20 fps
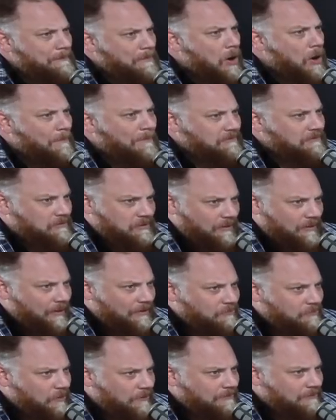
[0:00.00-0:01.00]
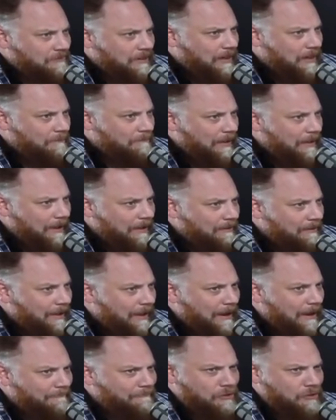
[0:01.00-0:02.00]
open salons all the time and they
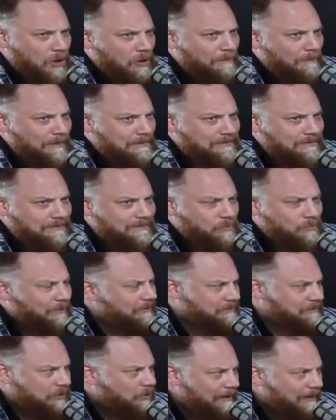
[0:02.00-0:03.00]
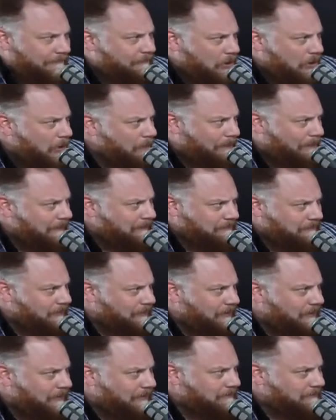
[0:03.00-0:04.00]
have no business whatsoever opening
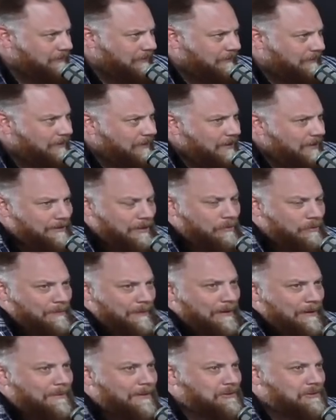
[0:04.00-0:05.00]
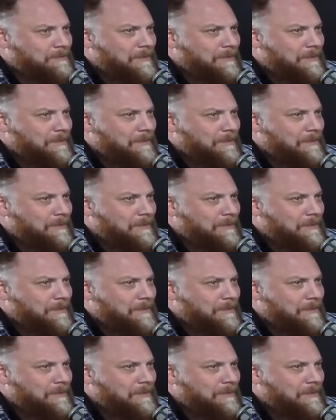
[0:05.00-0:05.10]
salons and yeah. they would be a much